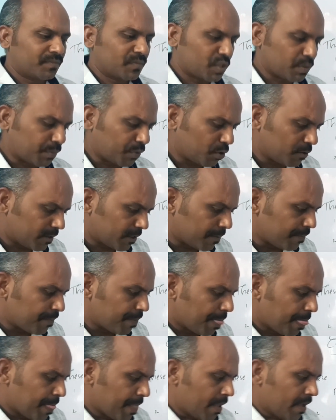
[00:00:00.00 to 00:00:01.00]
Suppose
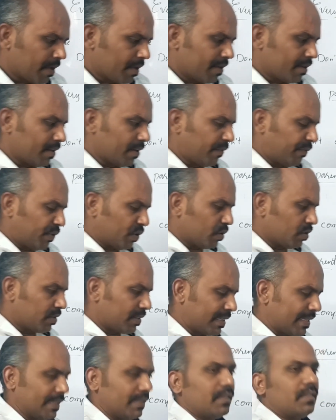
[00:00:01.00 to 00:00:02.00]
if your
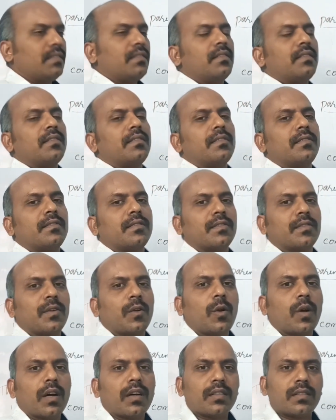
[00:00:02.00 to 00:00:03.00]
kid
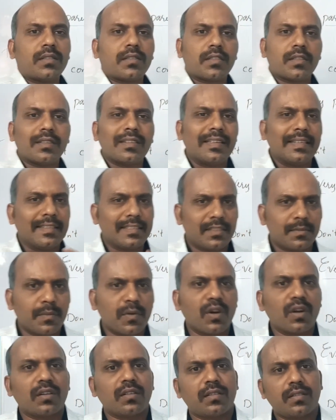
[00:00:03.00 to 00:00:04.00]
got less
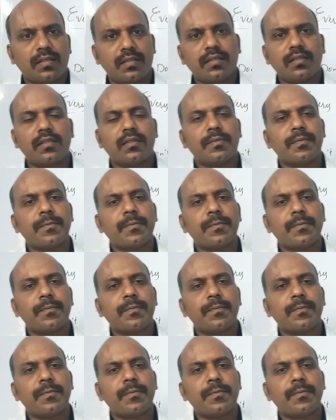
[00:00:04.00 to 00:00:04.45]
marks,